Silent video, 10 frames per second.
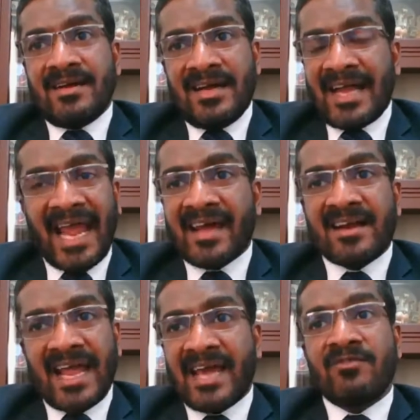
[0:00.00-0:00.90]

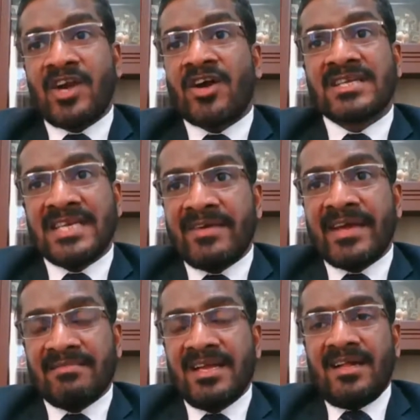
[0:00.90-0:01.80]
hair, hair will not give
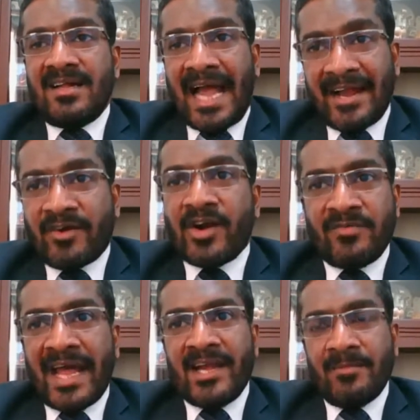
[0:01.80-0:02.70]
a accurate
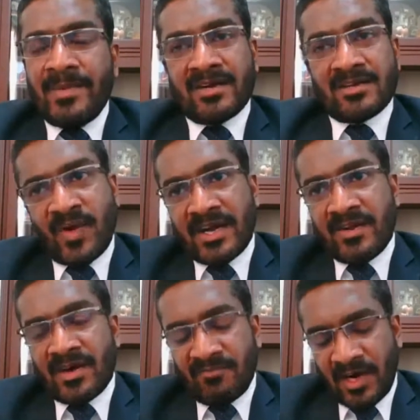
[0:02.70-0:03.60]
value because what
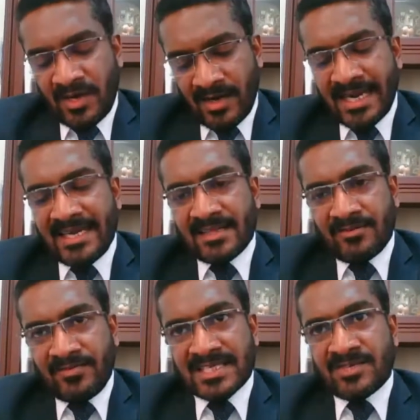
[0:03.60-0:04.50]
you're what you're getting the
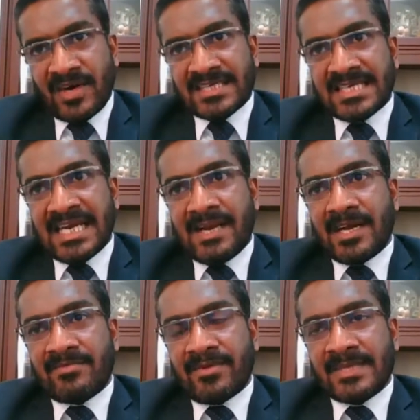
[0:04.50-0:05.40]
first one
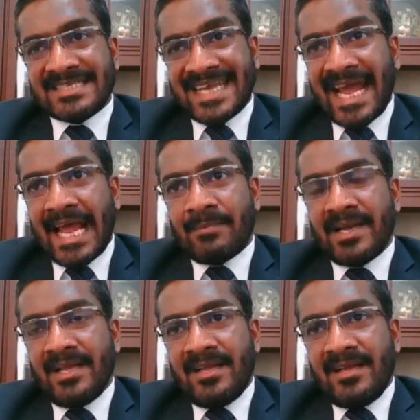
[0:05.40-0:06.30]
centimeter from the scalp
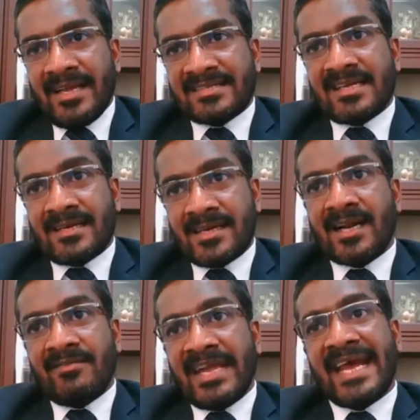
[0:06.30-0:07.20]
is the
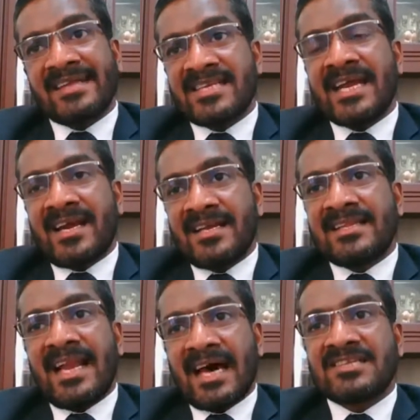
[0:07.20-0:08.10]
drug he has taken in
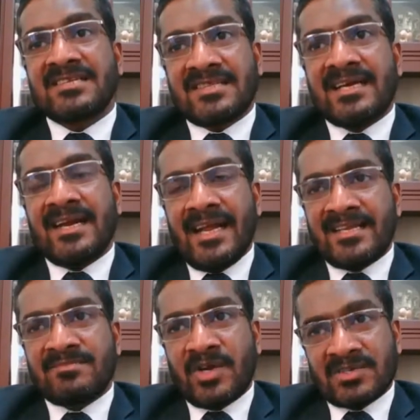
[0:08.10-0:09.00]
the last 30
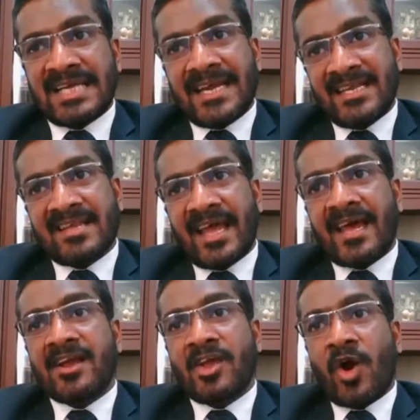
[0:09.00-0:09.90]
days because that is the
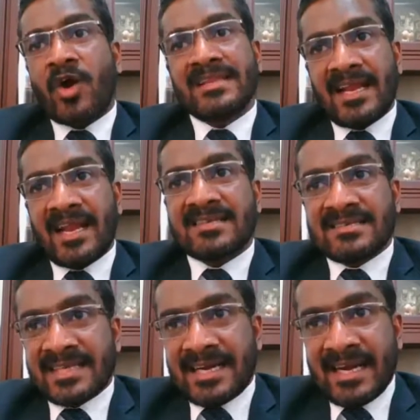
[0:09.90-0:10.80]
hair grown in the last
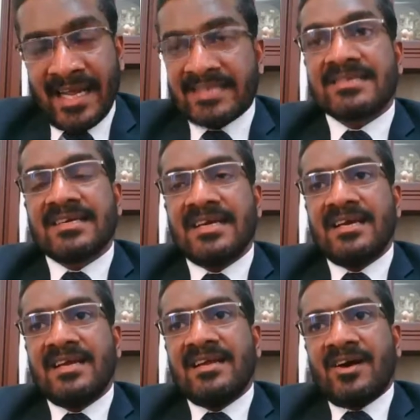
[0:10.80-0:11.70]
30 days
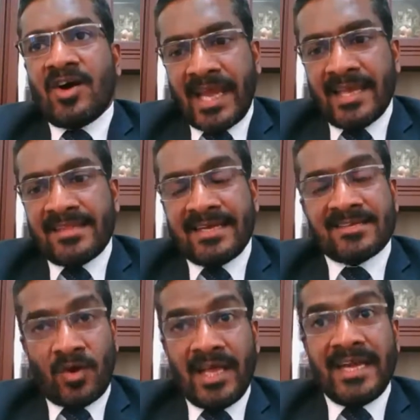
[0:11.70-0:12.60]
okay that
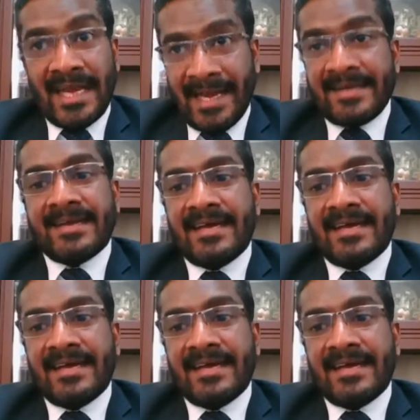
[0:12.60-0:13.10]
is only in head